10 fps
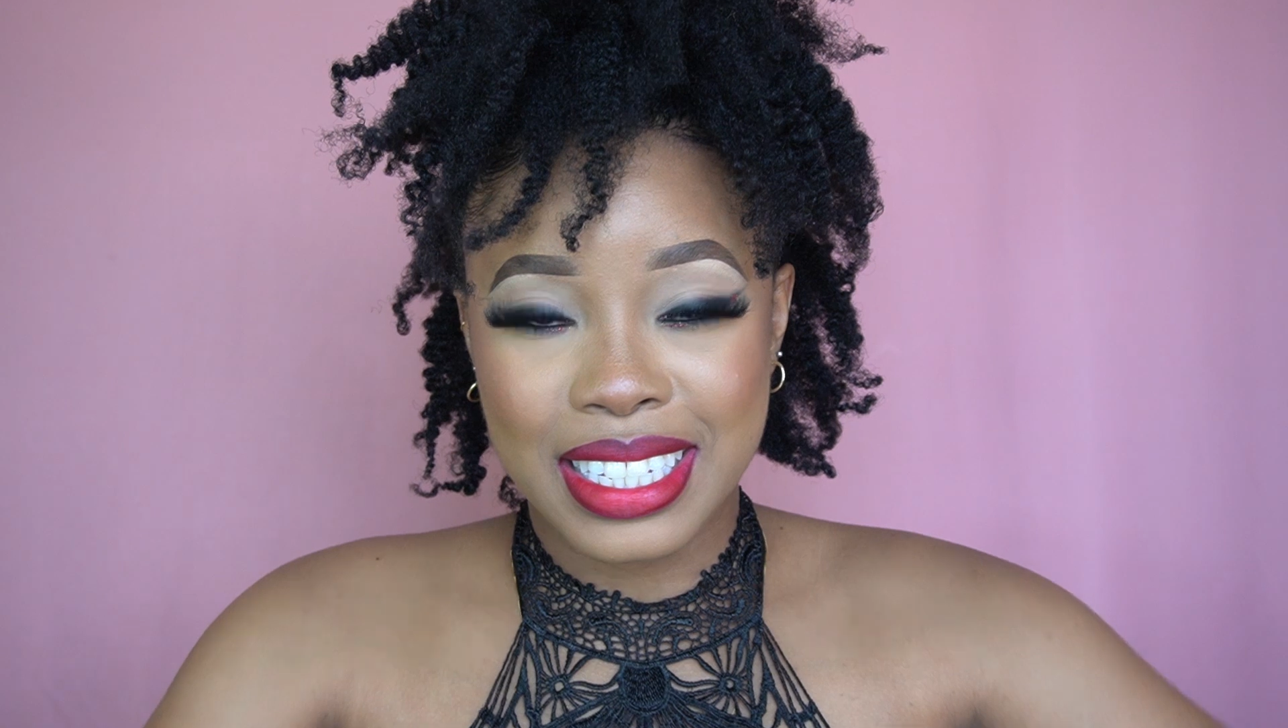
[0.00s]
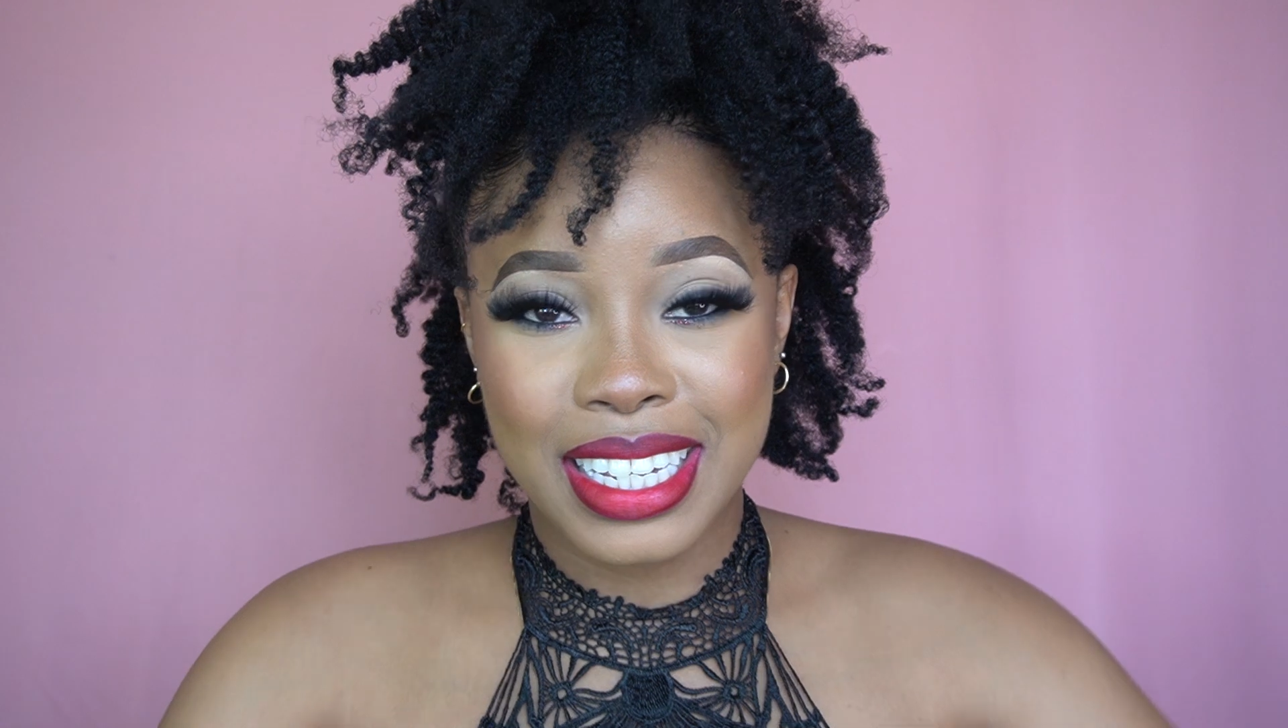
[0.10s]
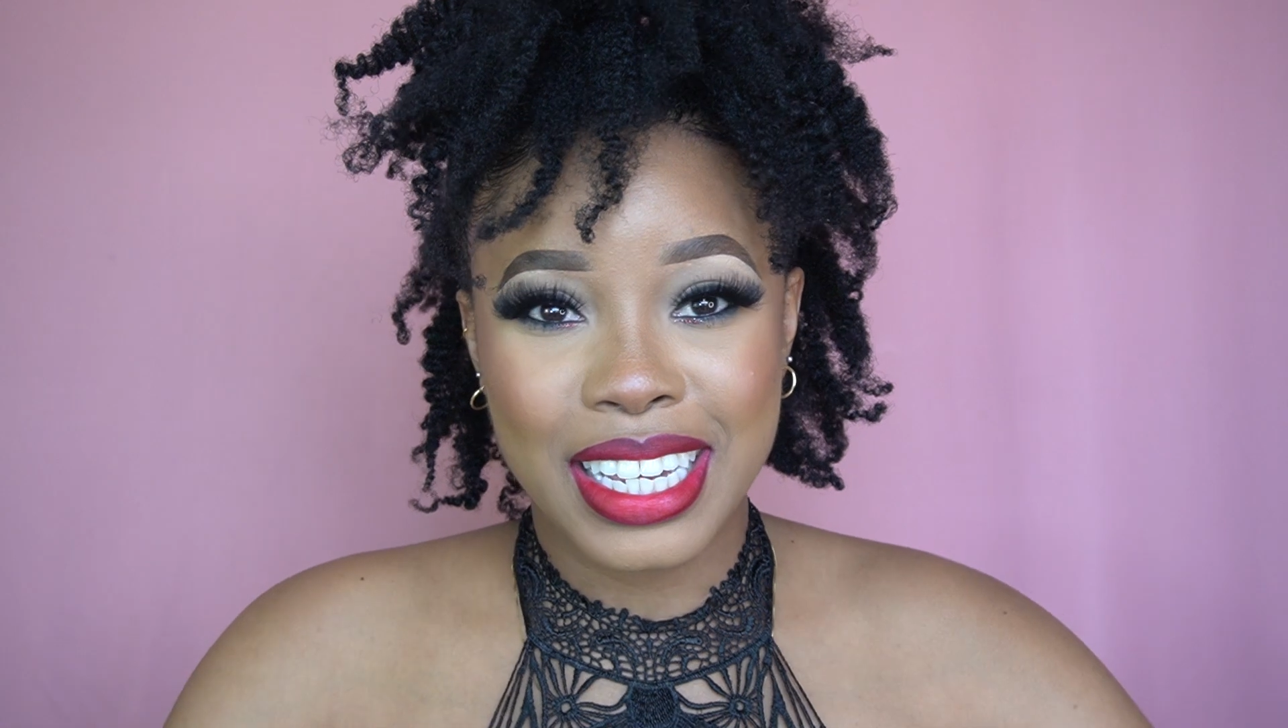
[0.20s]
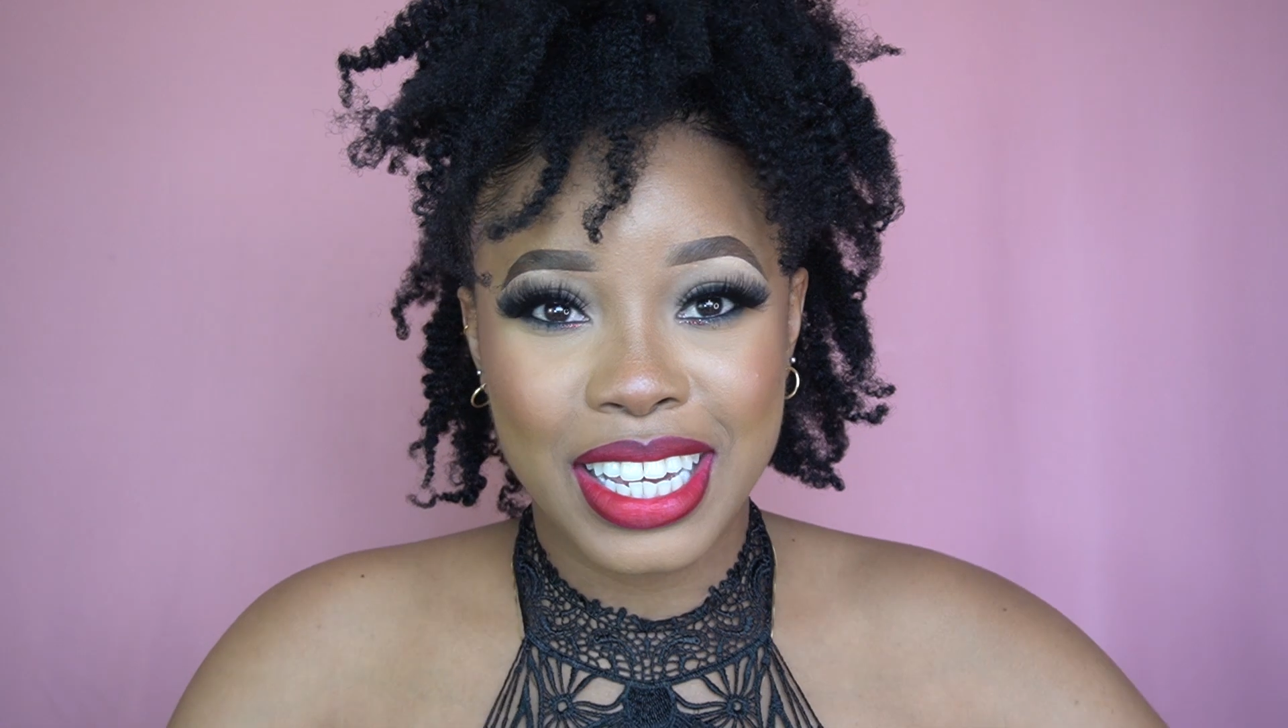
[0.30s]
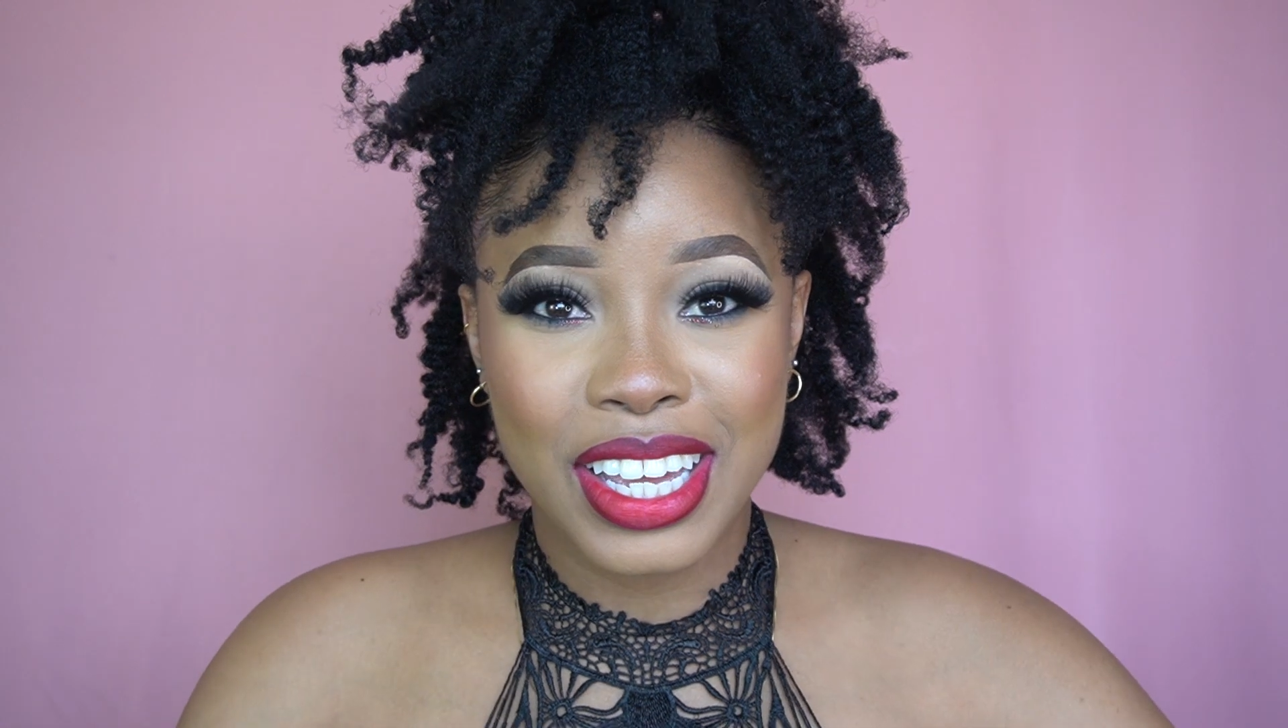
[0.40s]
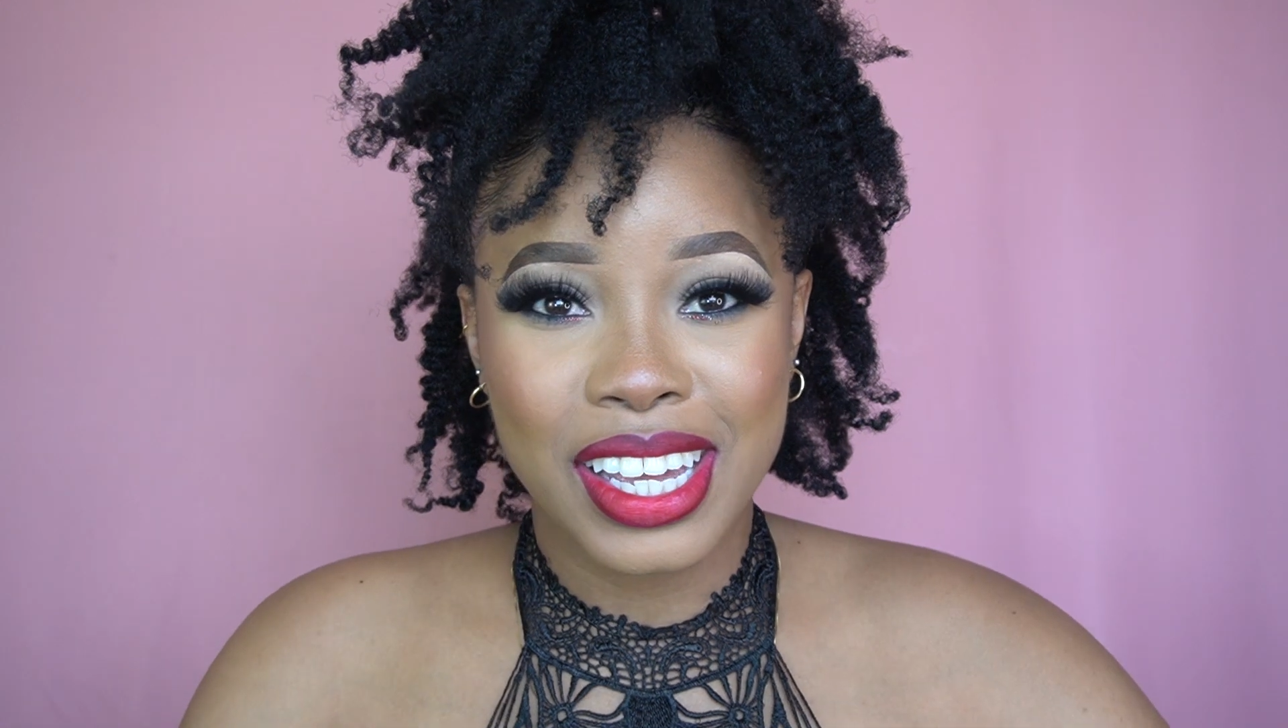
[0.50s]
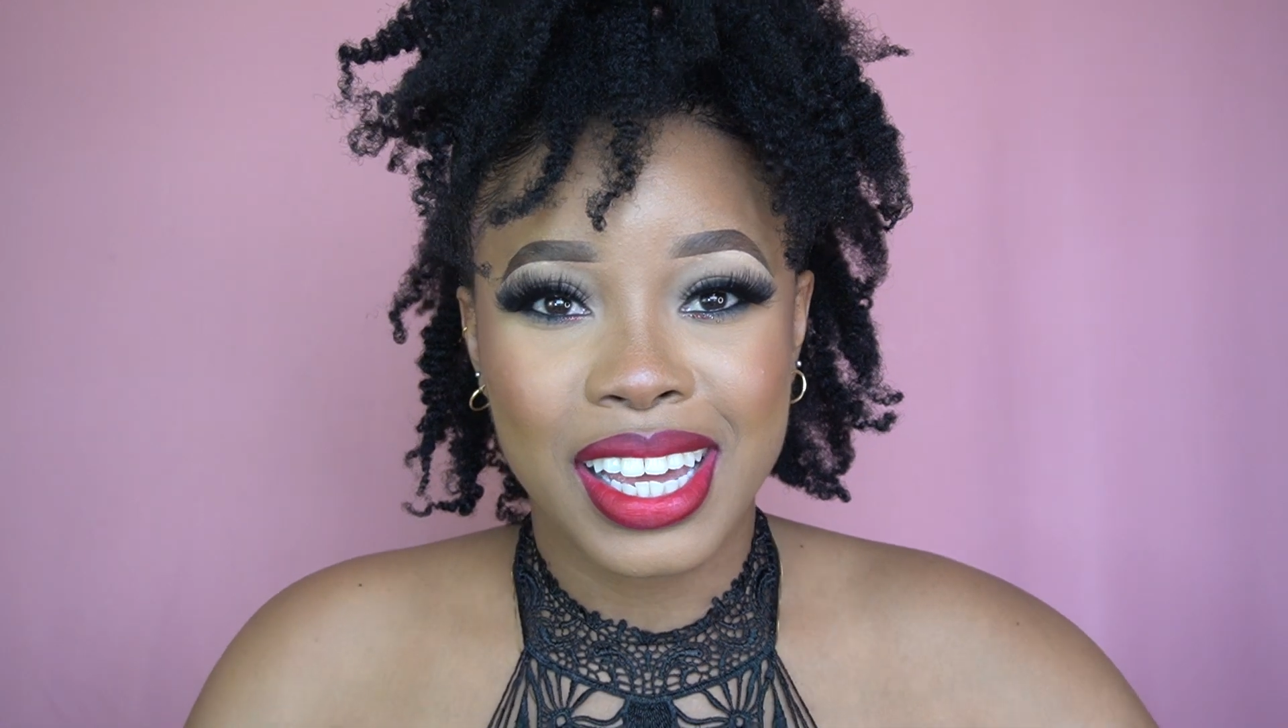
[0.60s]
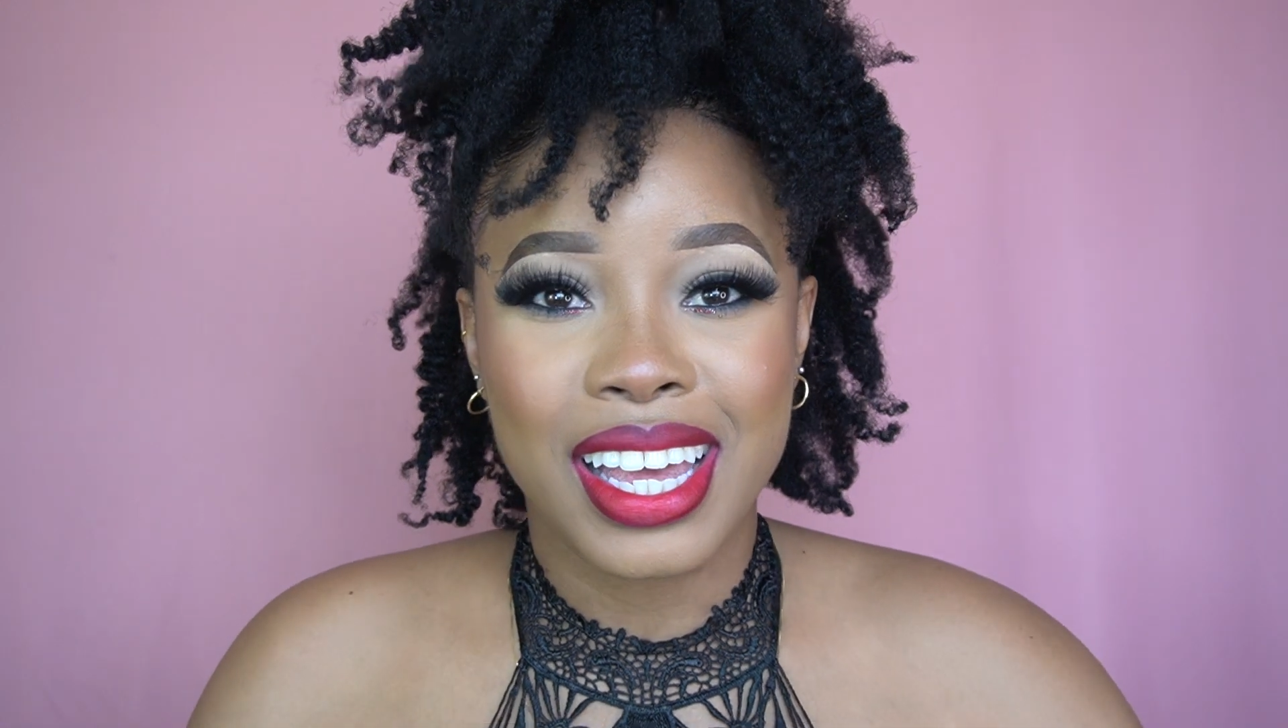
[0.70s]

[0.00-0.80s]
Day.